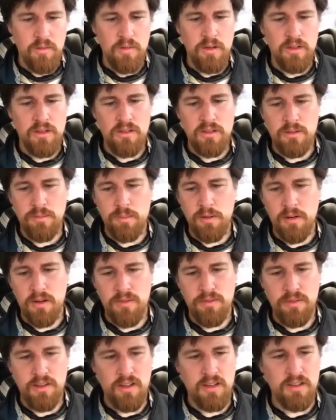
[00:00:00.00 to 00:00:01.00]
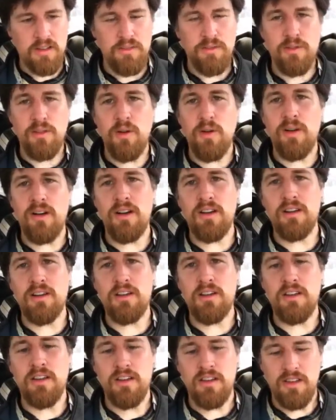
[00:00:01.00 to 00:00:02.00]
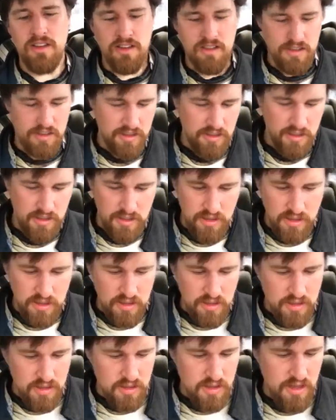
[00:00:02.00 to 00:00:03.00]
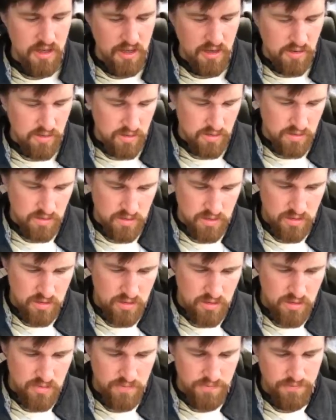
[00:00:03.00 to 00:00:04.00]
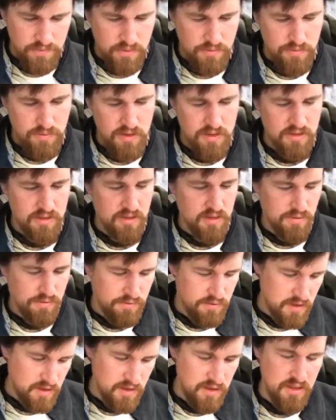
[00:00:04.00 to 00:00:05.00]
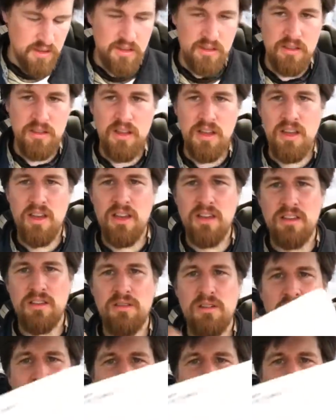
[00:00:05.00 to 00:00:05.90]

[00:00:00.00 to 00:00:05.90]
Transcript: which is perfect, of course. Now, the physical fitness thing is